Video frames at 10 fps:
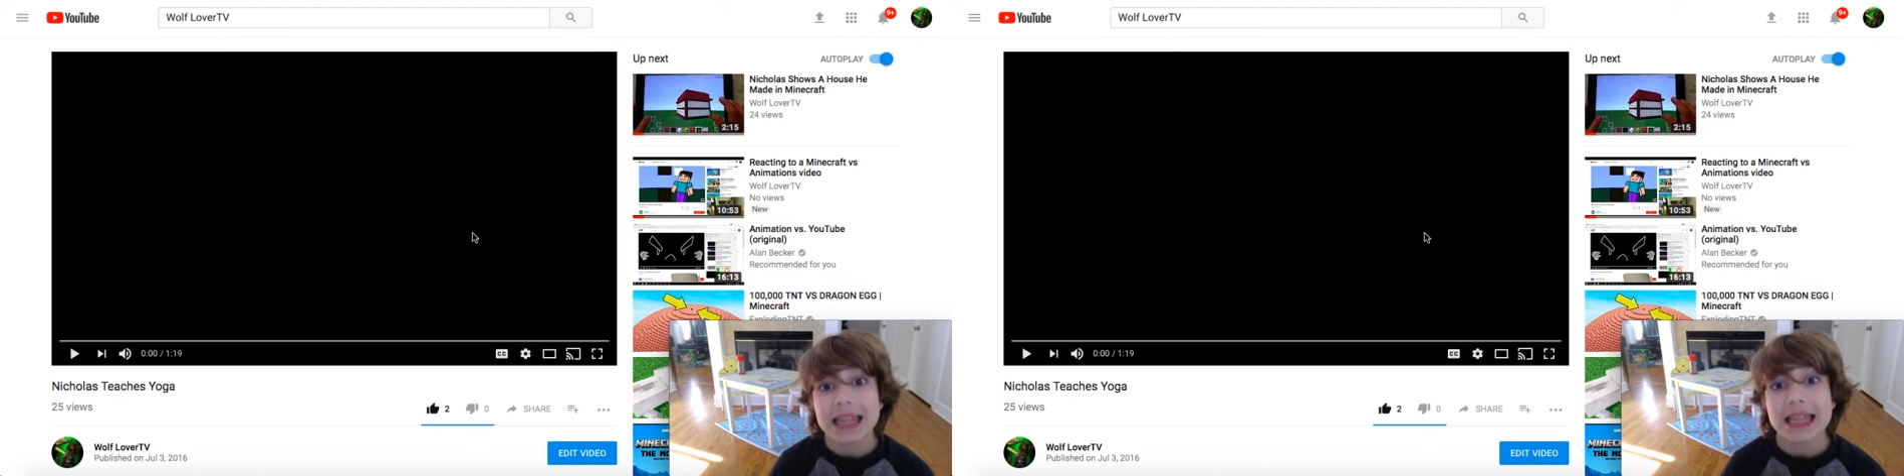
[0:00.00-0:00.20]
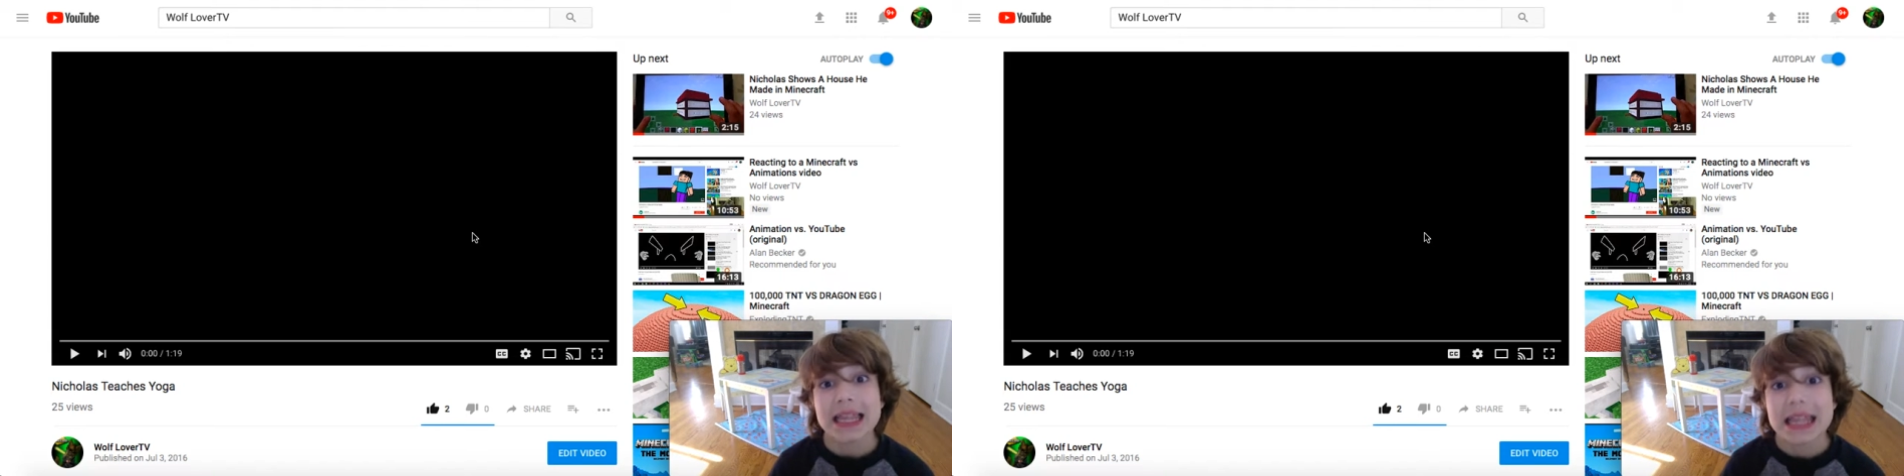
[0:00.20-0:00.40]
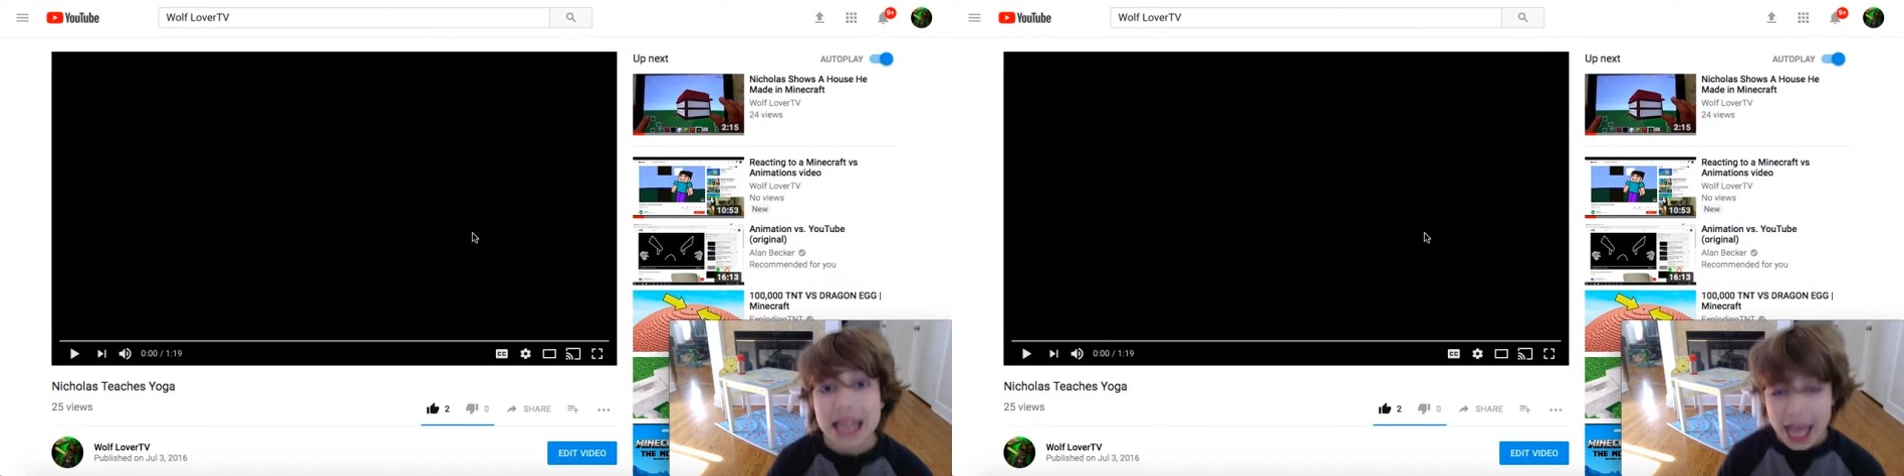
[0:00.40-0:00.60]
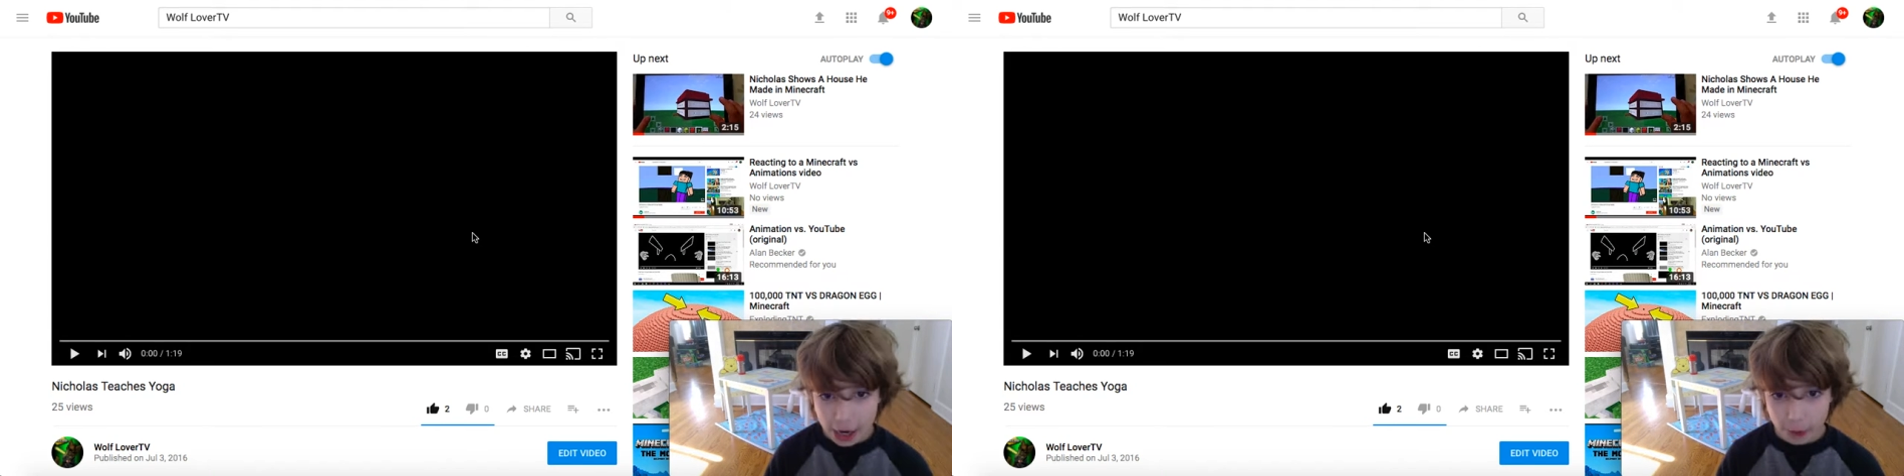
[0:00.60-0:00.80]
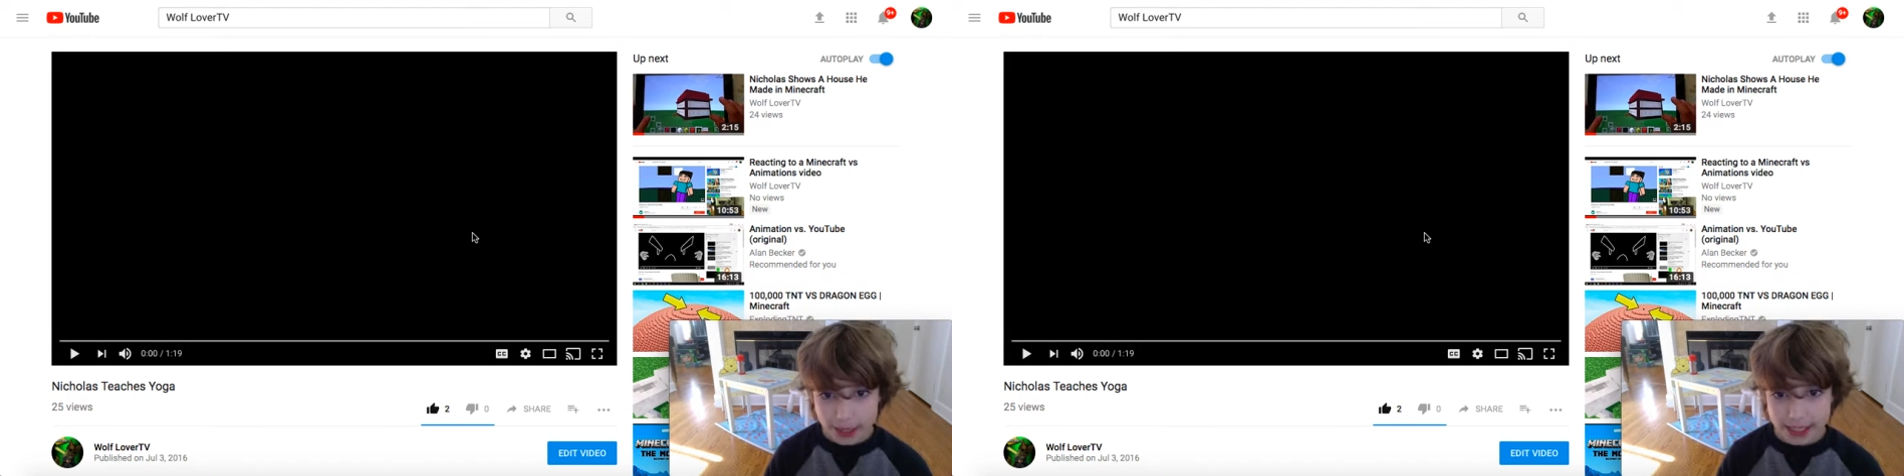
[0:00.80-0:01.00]

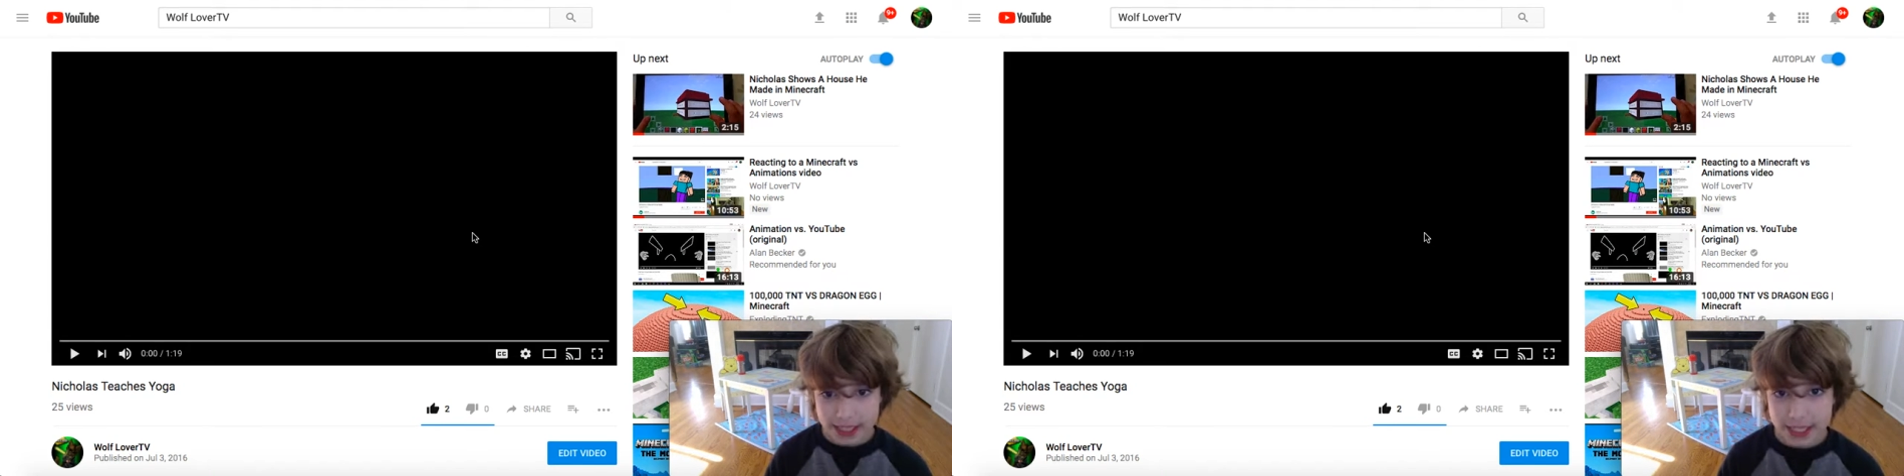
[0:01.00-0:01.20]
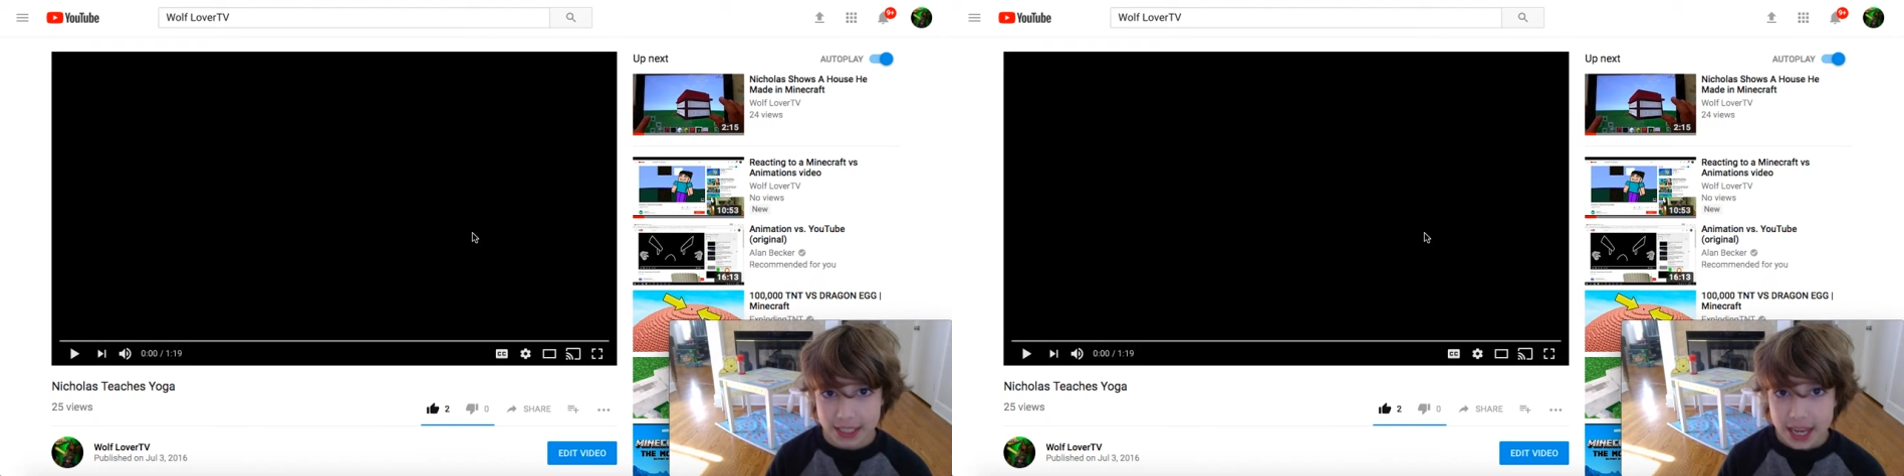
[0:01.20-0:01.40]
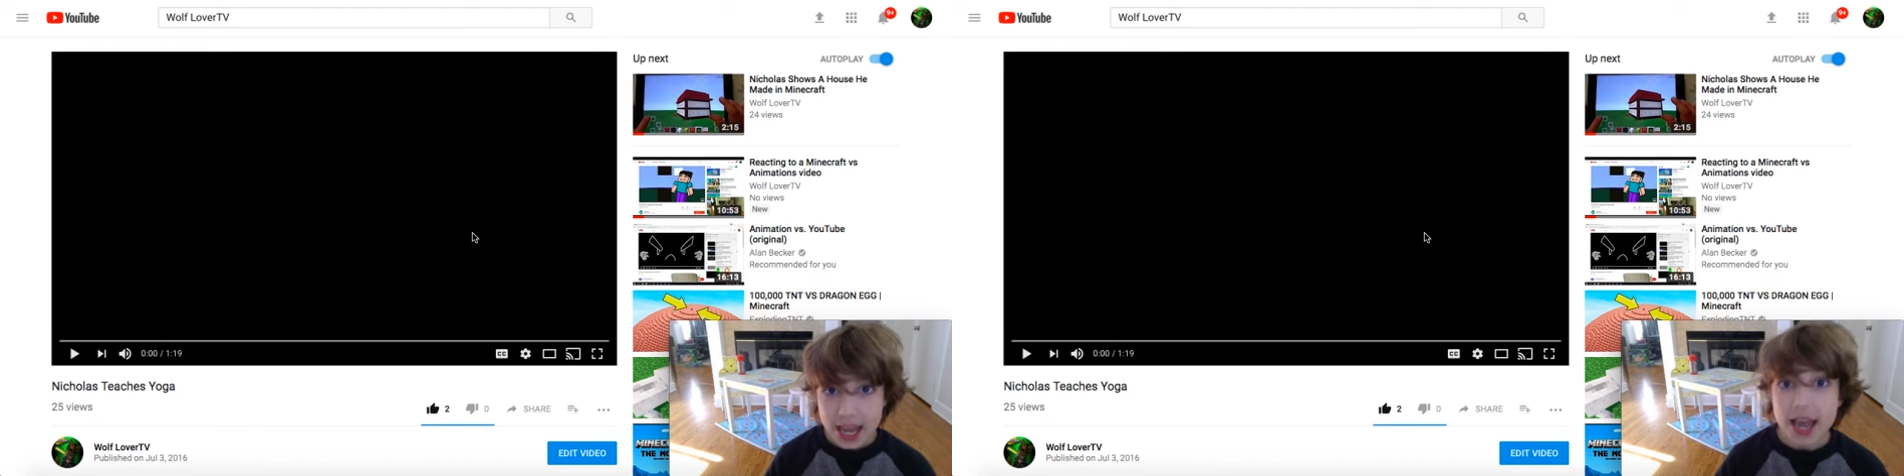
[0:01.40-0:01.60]
Lego pieces.